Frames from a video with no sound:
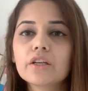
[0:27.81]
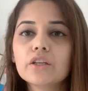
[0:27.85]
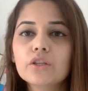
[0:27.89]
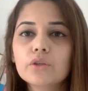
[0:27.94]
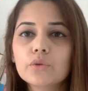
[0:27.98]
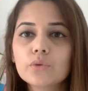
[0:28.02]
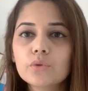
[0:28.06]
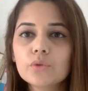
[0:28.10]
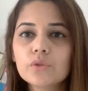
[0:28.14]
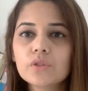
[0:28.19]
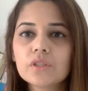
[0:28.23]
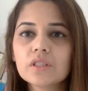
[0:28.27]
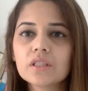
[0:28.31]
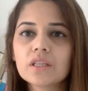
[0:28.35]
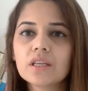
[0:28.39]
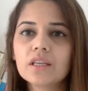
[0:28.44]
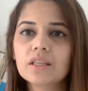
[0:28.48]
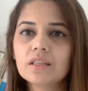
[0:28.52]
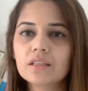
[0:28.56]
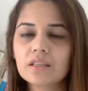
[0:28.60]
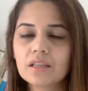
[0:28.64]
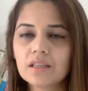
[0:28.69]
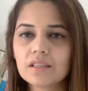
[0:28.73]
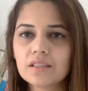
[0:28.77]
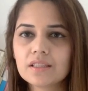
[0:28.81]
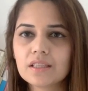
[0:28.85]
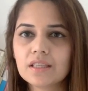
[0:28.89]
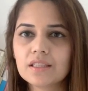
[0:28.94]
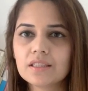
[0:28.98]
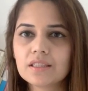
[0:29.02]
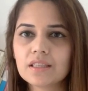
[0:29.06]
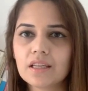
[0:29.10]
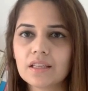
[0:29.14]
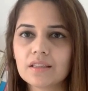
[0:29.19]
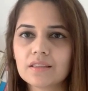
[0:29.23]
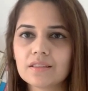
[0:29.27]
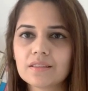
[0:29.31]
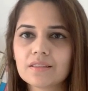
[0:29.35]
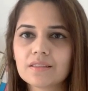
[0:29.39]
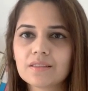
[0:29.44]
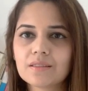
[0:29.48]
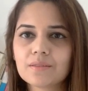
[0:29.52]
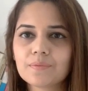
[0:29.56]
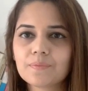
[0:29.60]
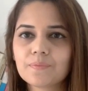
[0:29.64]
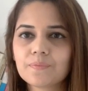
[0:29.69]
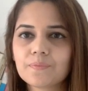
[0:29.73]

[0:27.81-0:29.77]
used in a sentence.